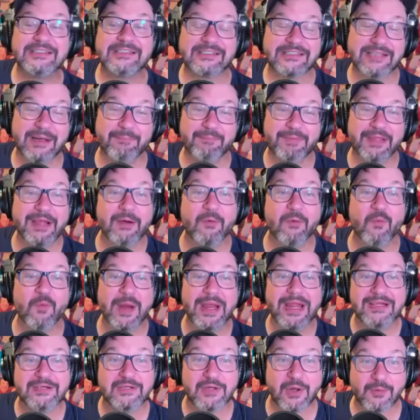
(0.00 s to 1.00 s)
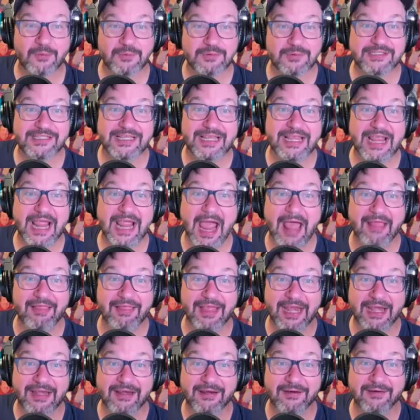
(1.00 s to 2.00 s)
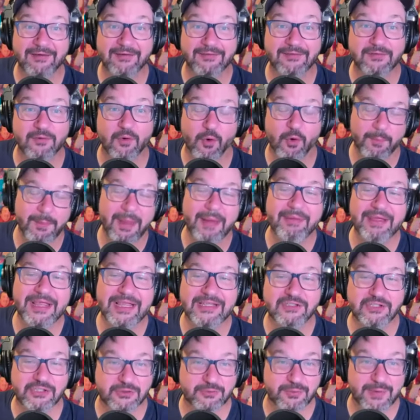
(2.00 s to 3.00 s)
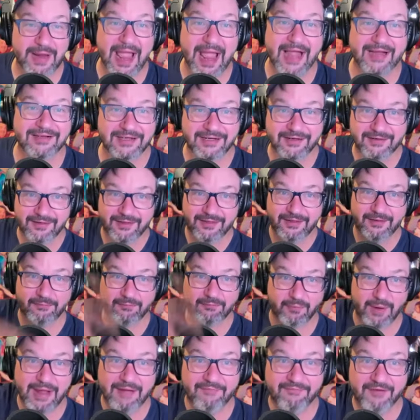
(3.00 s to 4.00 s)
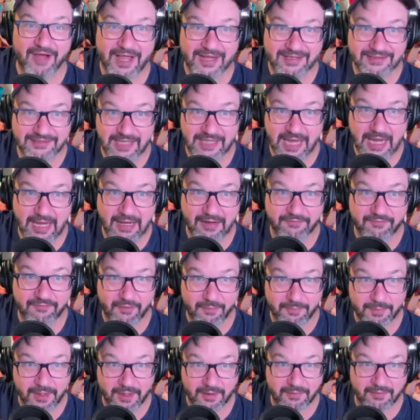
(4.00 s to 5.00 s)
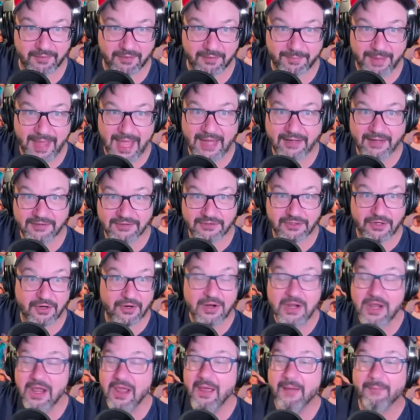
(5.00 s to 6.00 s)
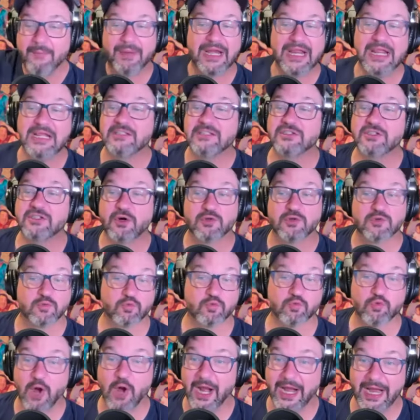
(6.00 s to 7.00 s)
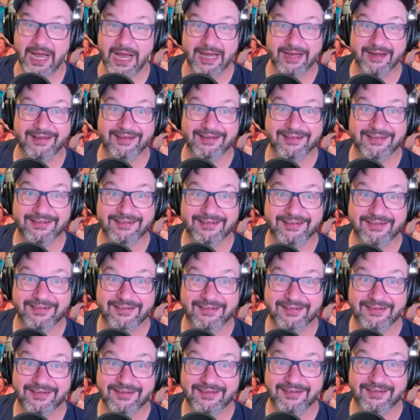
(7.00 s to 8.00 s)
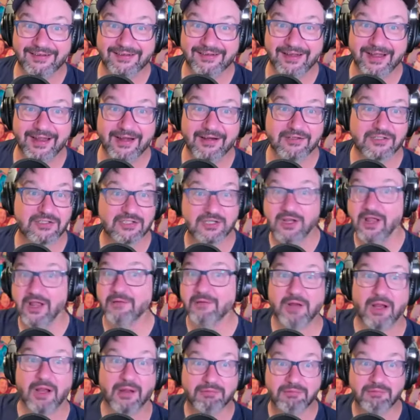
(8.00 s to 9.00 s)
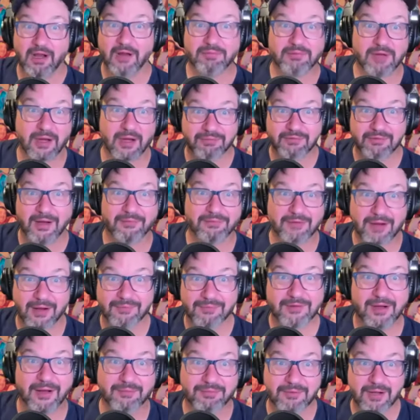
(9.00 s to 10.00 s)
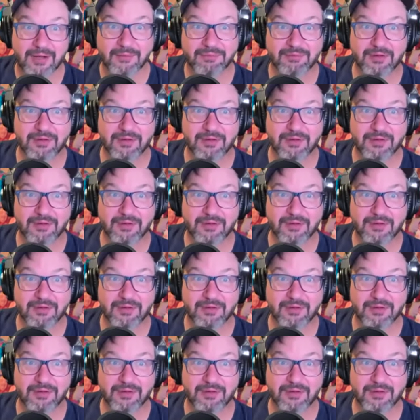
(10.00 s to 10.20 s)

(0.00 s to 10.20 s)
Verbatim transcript: something we don't see and then or maybe he's just reacting to the red vines hanging from the the yeah. banister, but he starts running. And there's clomp, clomp, clomp, clomp, clomp, clomp, clomp. And it's clomp, like,